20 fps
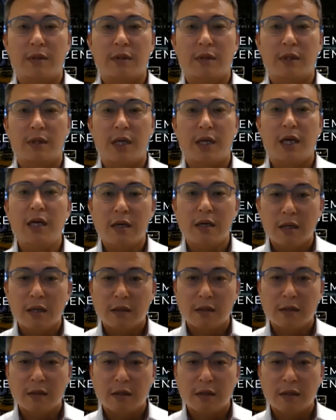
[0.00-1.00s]
Okay,
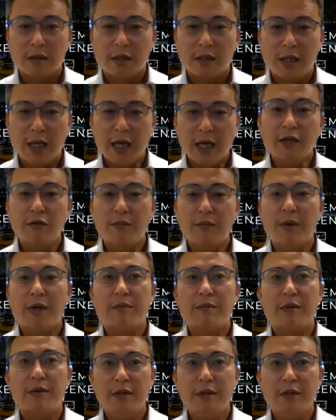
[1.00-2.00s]
thank you very
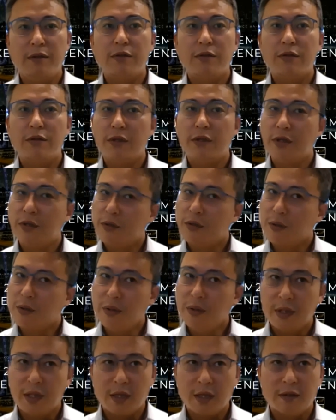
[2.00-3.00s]
much. You enjoy
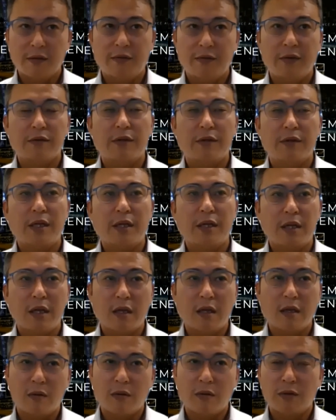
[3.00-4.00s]
next few days, and
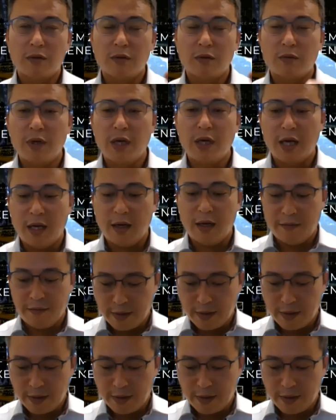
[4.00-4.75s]
then also we have